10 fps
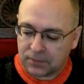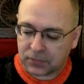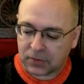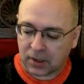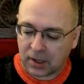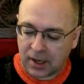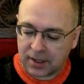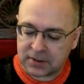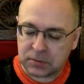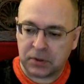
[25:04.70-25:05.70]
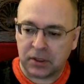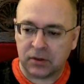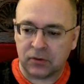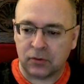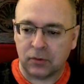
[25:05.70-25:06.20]
I speak the
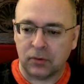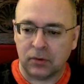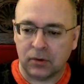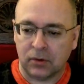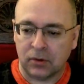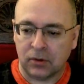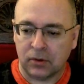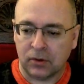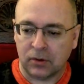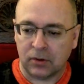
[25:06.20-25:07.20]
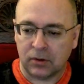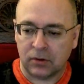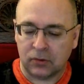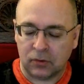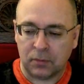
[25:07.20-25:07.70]
truth to the
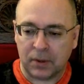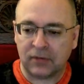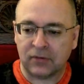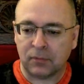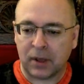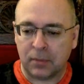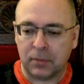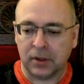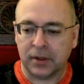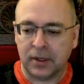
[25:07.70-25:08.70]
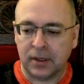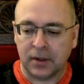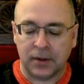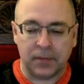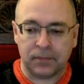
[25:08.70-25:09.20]
best of my ability
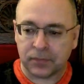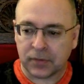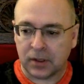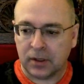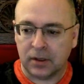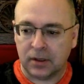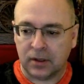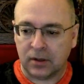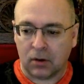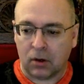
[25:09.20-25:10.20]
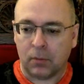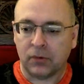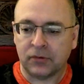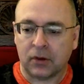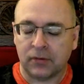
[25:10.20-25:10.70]
in almost all
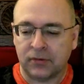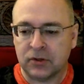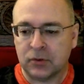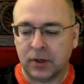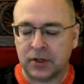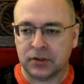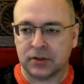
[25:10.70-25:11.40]
situations.